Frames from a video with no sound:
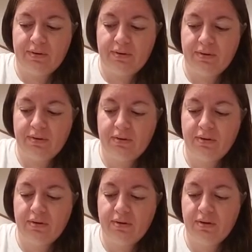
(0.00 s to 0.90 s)

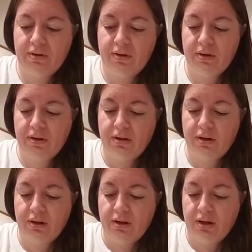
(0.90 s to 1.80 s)

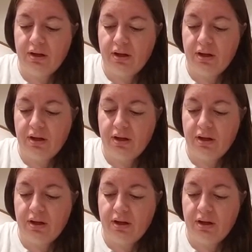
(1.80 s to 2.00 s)
[no speech]